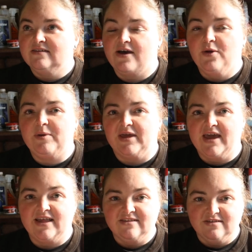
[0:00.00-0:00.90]
to help it
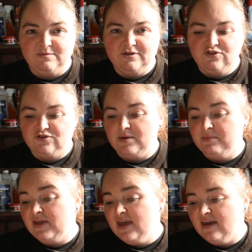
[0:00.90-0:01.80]
get into the
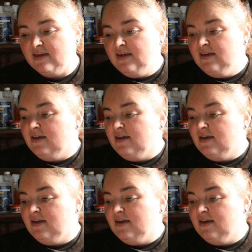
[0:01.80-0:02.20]
bloodstream. But yeah,